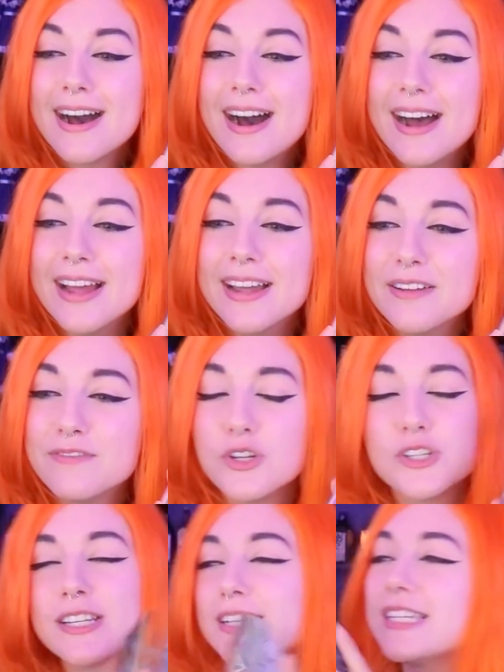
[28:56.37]
I have
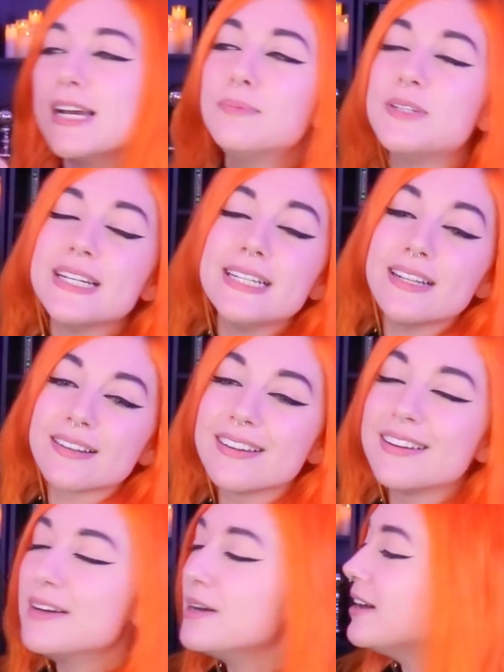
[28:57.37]
just accepted.
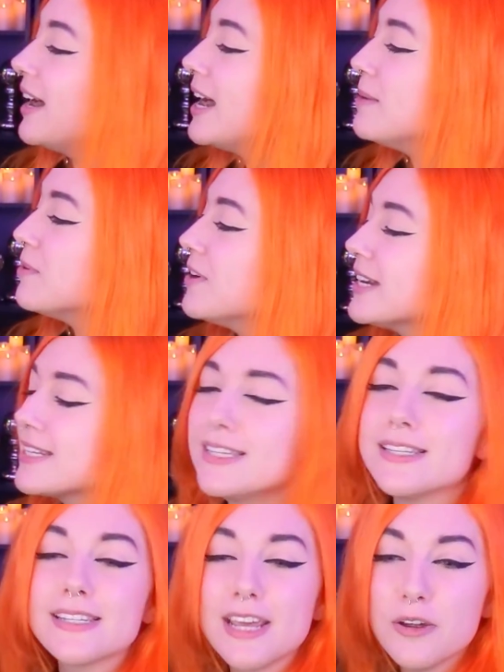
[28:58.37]
HyperX
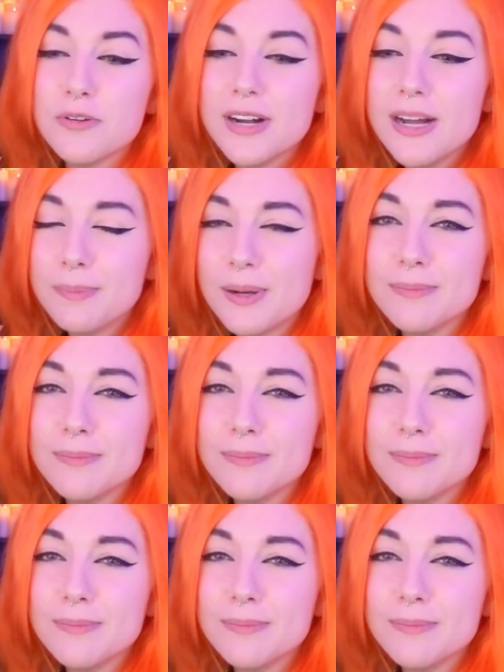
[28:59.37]
is queued up. I'm